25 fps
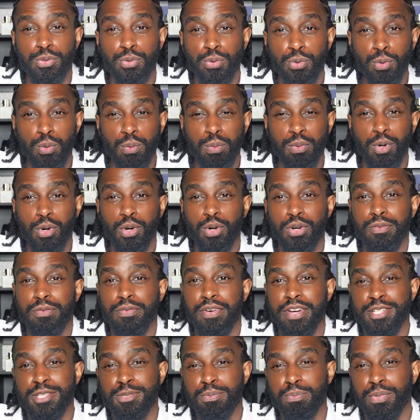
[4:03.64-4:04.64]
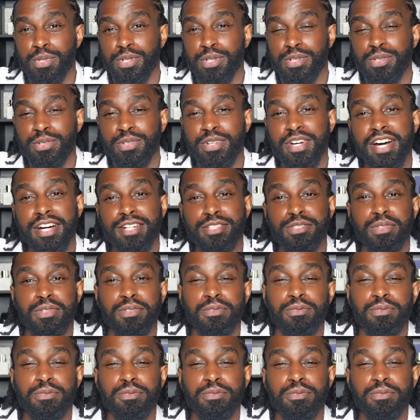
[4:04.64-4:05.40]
group on Facebook, you guys would